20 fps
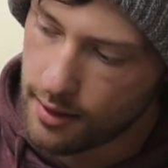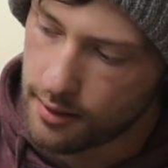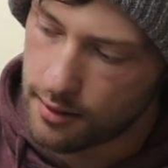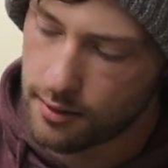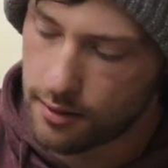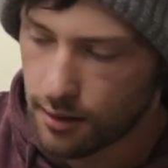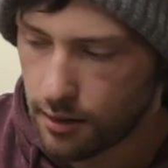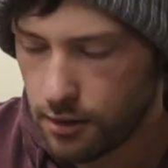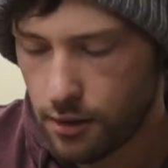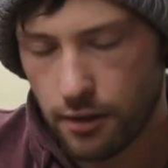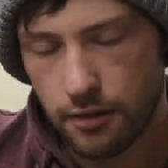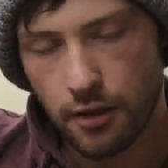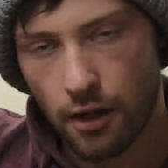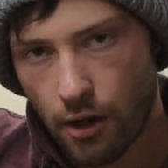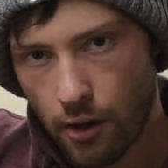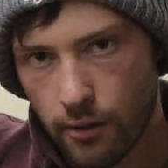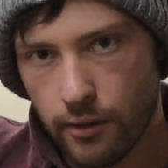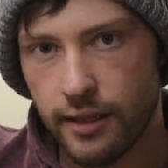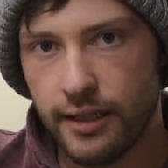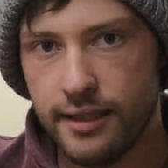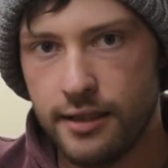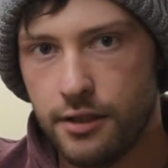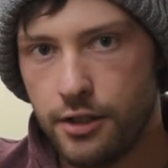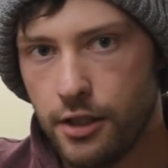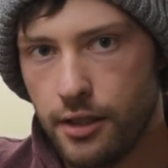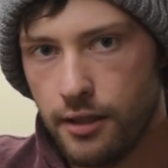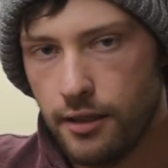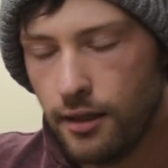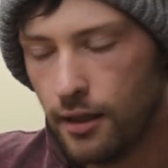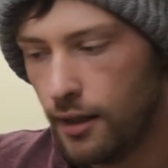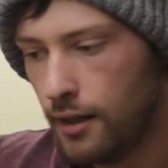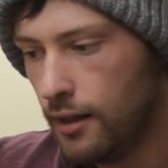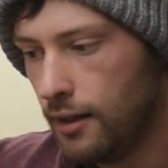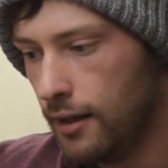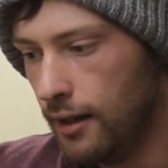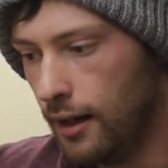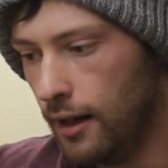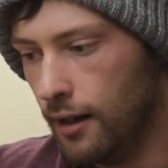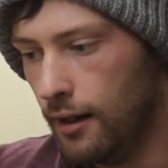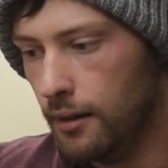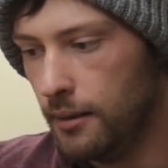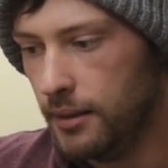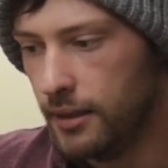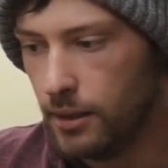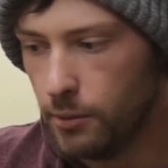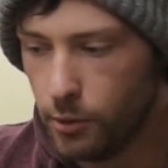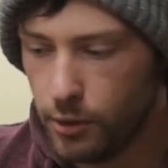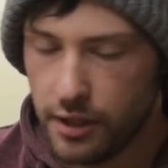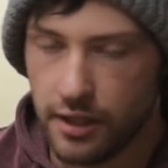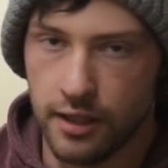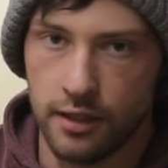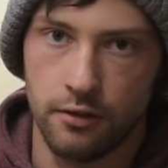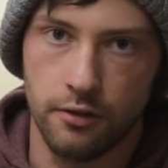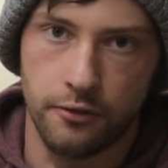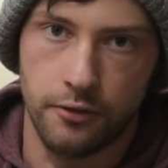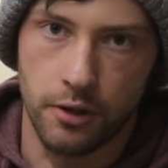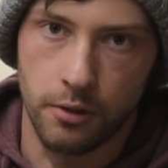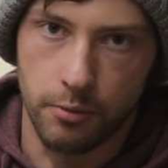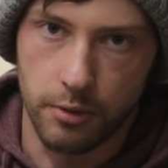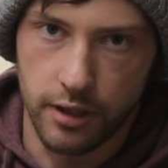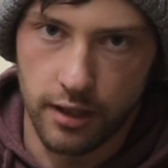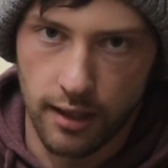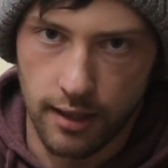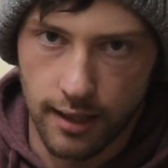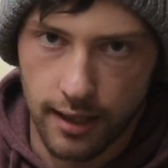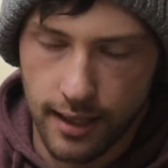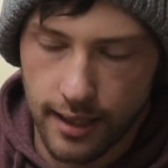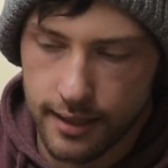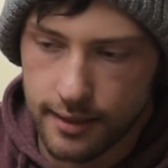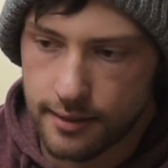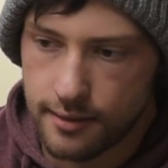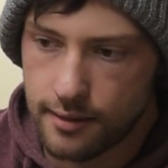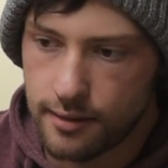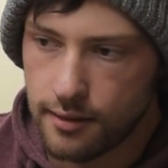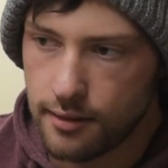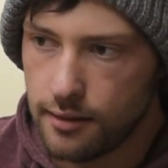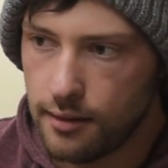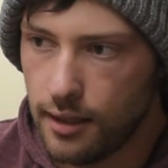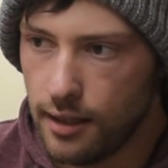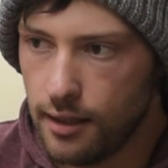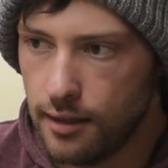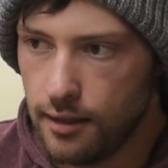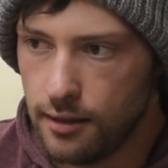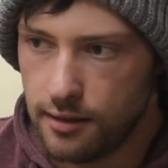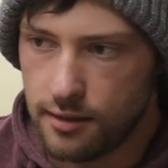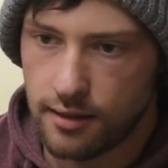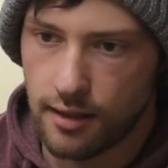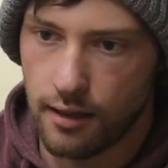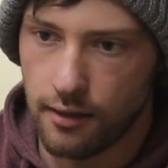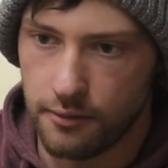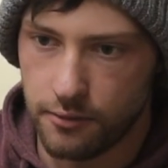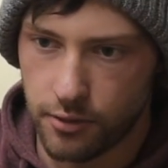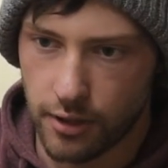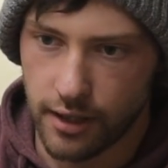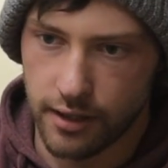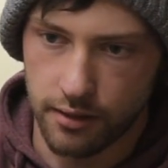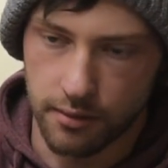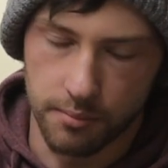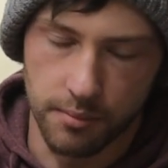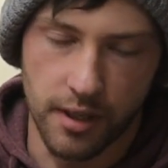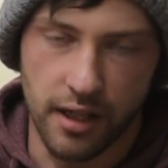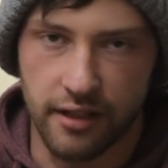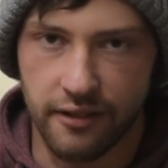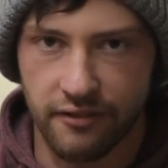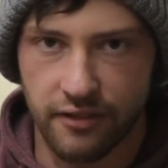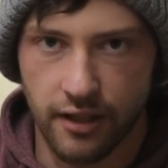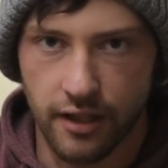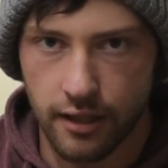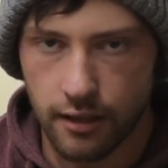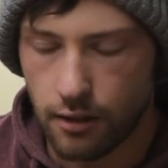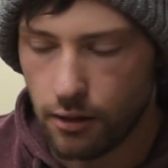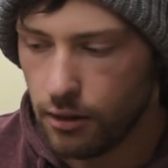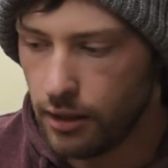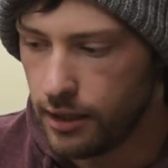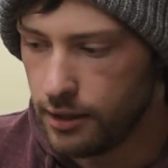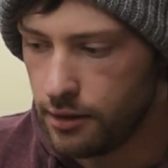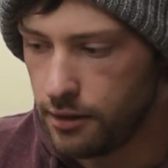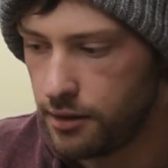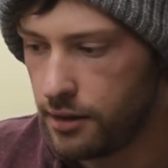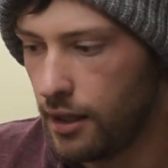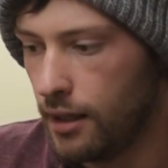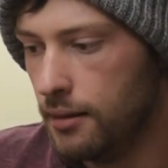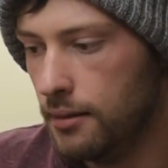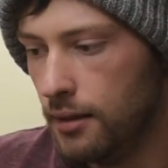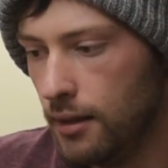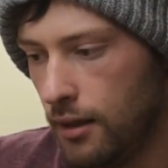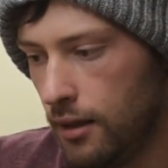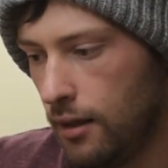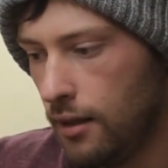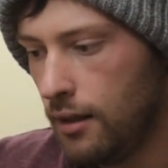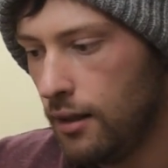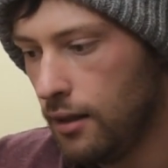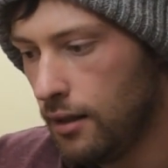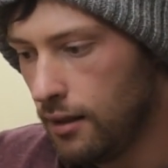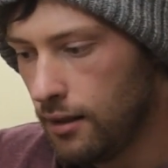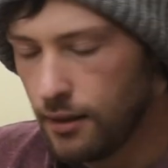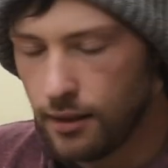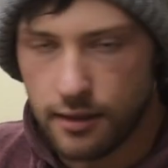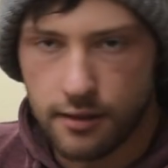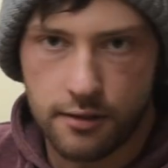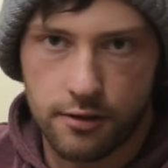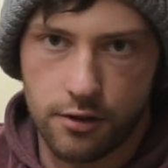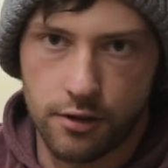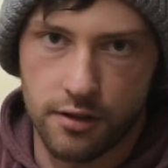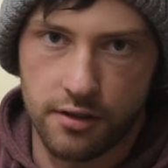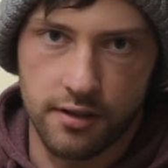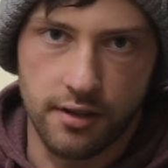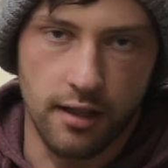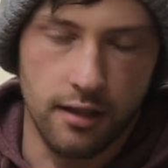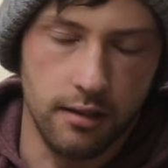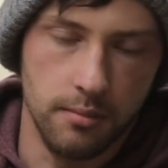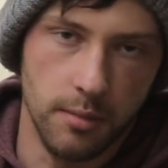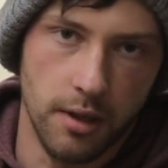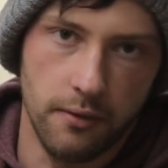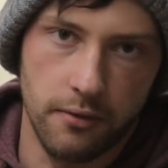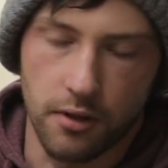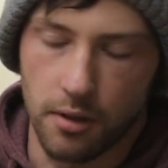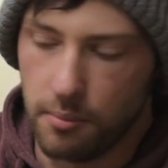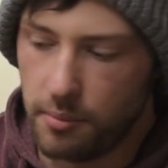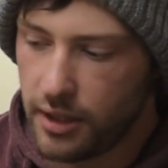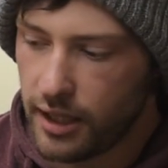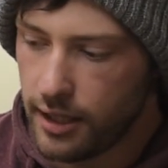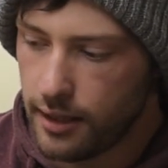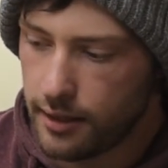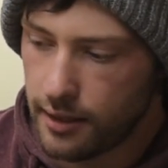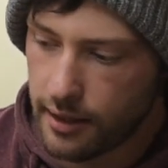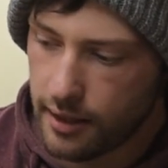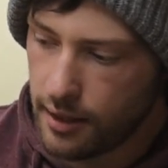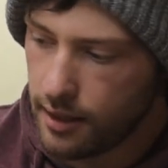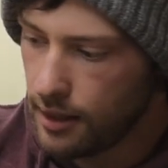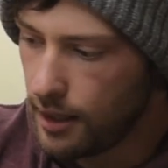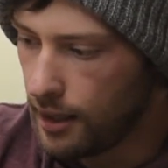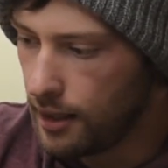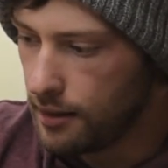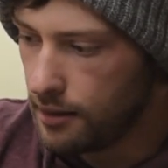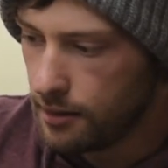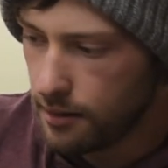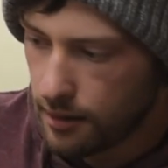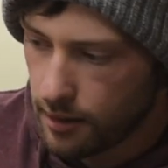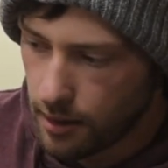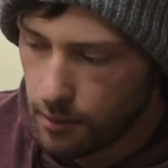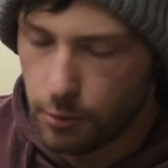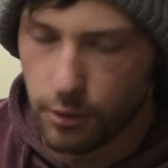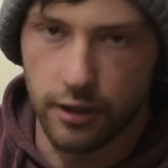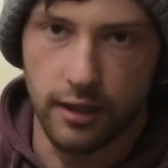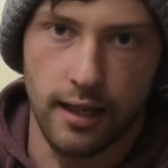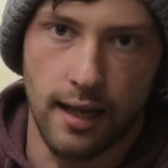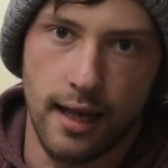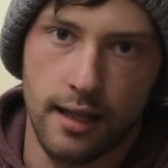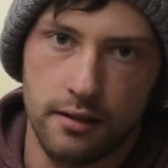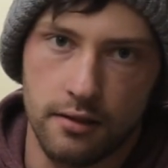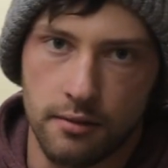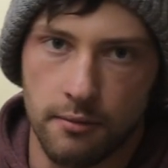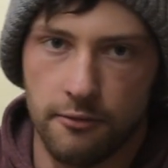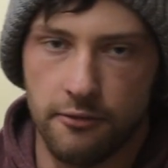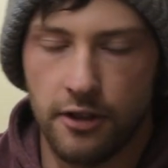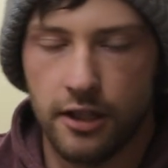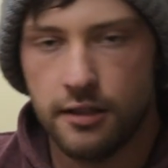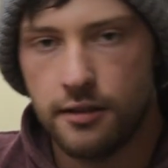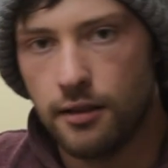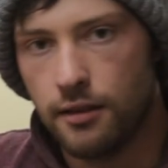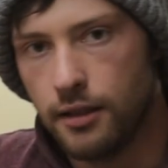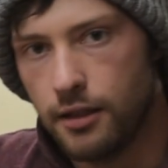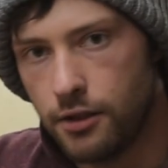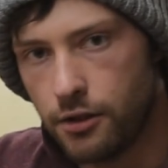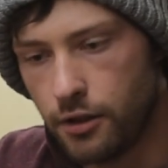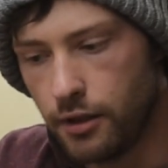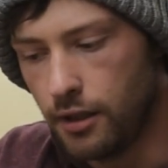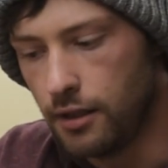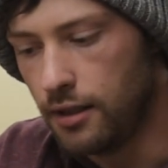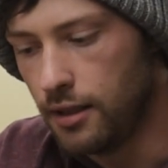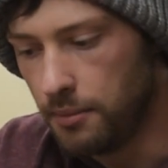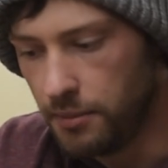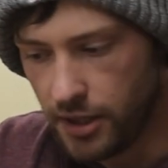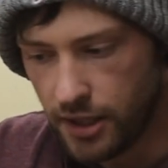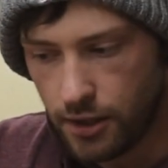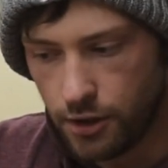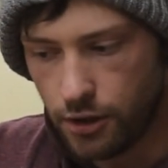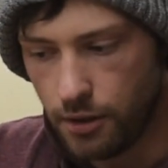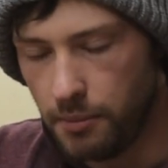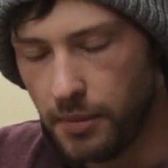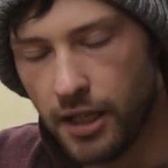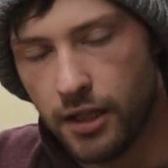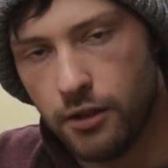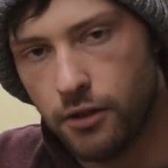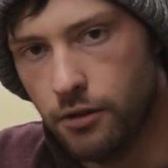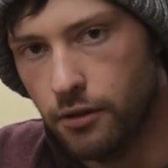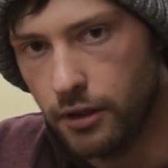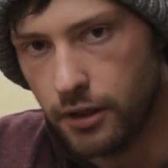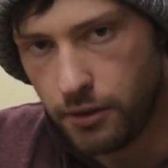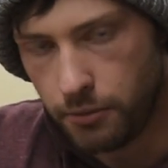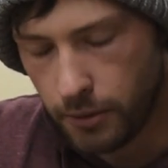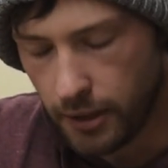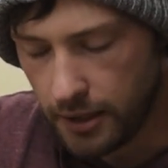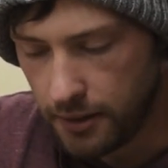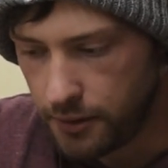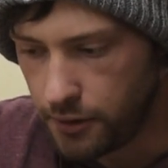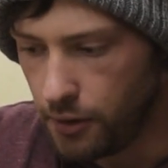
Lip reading: It's such a tall engine, it would interfere with the lights, and instead of trying to modify it all, I just said let's just take them off completely, and it will add some ventilation and keep the engine bay cool as well.